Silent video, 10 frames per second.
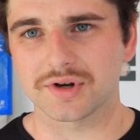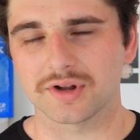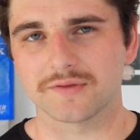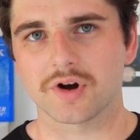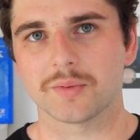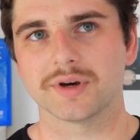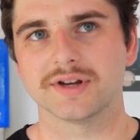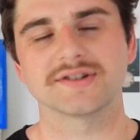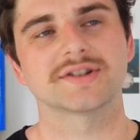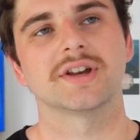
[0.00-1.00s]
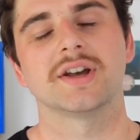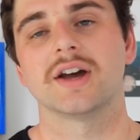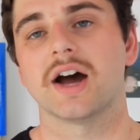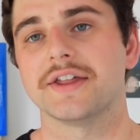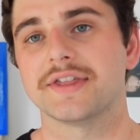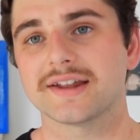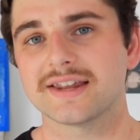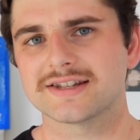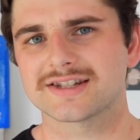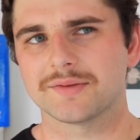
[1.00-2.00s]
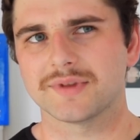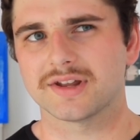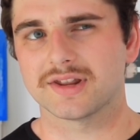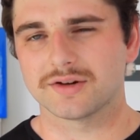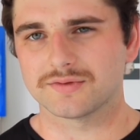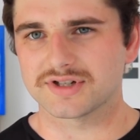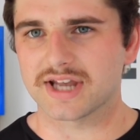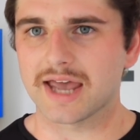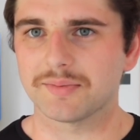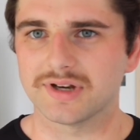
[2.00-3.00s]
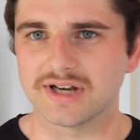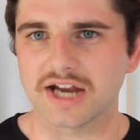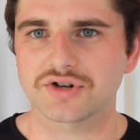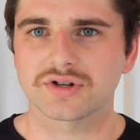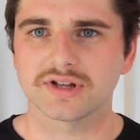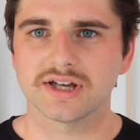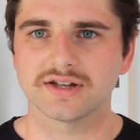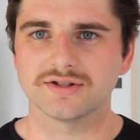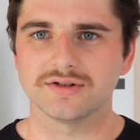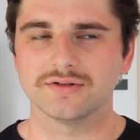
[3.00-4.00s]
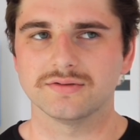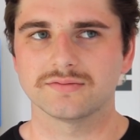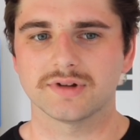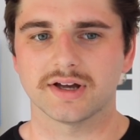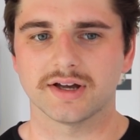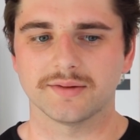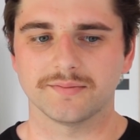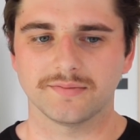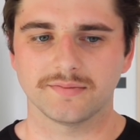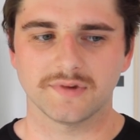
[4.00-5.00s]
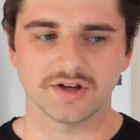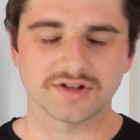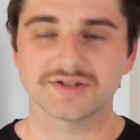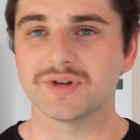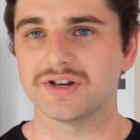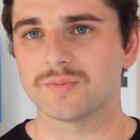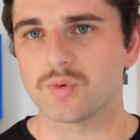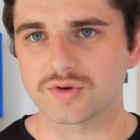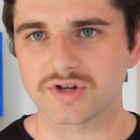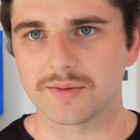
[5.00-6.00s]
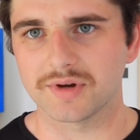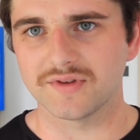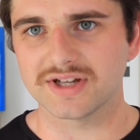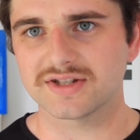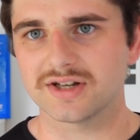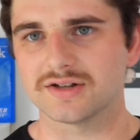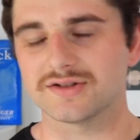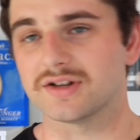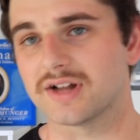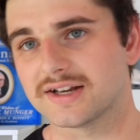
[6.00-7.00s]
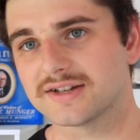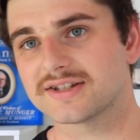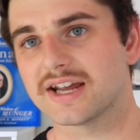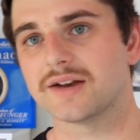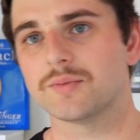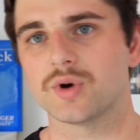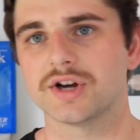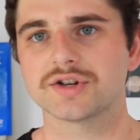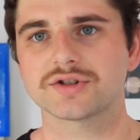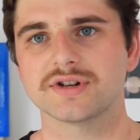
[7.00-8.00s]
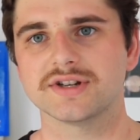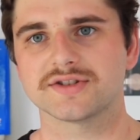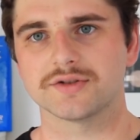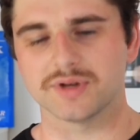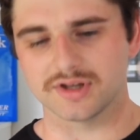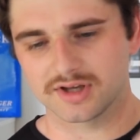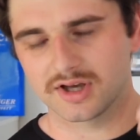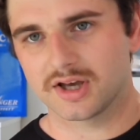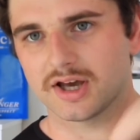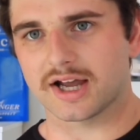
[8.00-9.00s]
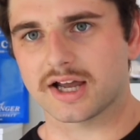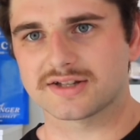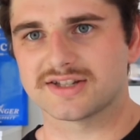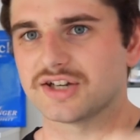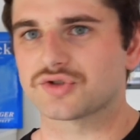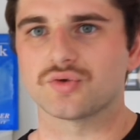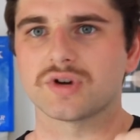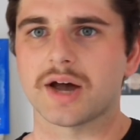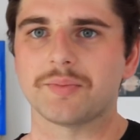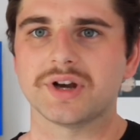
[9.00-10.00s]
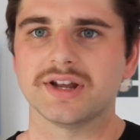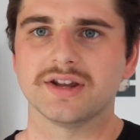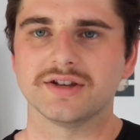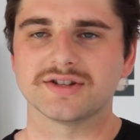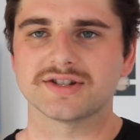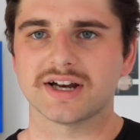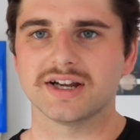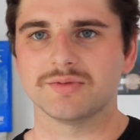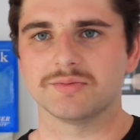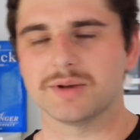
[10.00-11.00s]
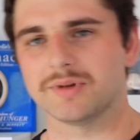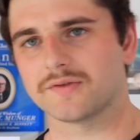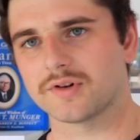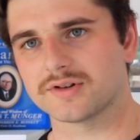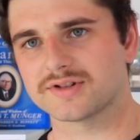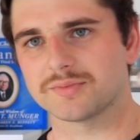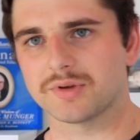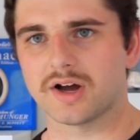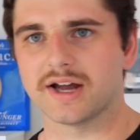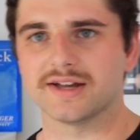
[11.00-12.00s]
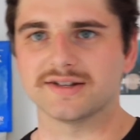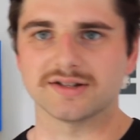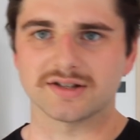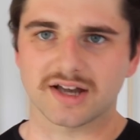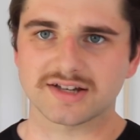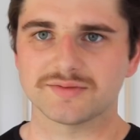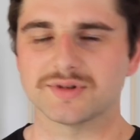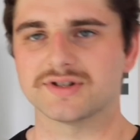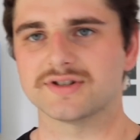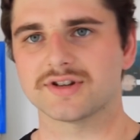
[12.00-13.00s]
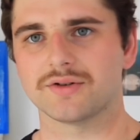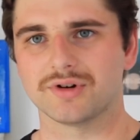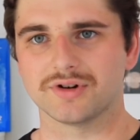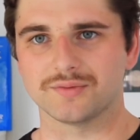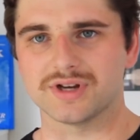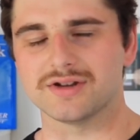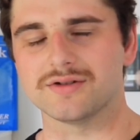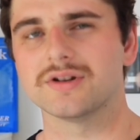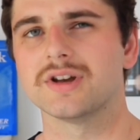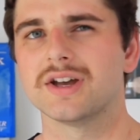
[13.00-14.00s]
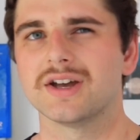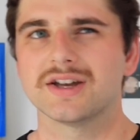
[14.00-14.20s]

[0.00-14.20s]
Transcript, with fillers: your circle of competence, I think that's something that'll just happen naturally as you, you know, spend more time investing, as you'll understand more industries. There'll be a central company that you study, but maybe they've got suppliers and customers and so on, where you